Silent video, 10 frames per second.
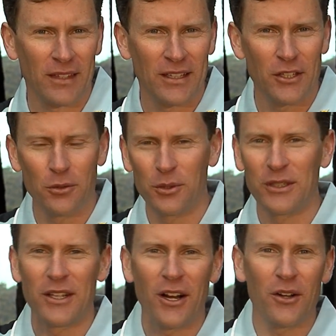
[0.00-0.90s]
You would
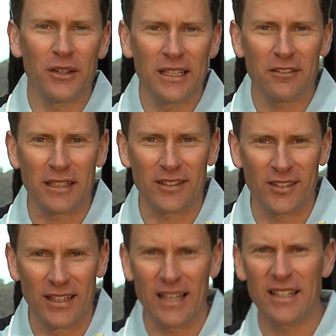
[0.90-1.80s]
know the lyrics,
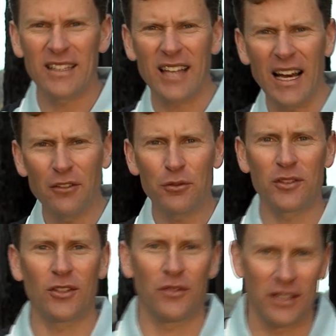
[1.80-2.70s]
and there's
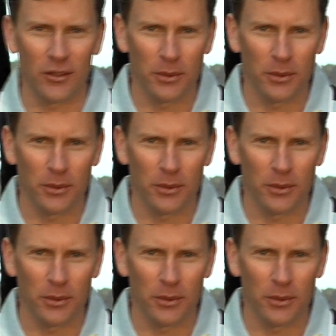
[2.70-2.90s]
hundreds of these.